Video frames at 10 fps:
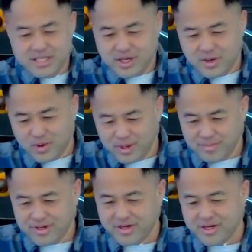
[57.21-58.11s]
the
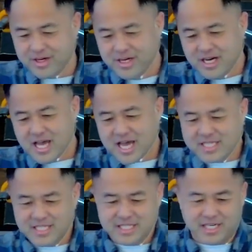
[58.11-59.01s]
orbiter
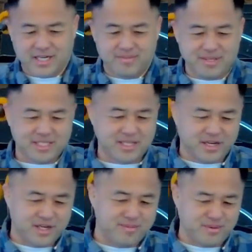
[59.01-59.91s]
access arm. That's the
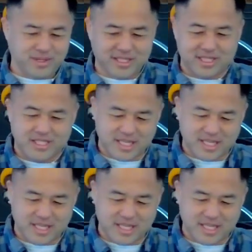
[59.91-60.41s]
arm in which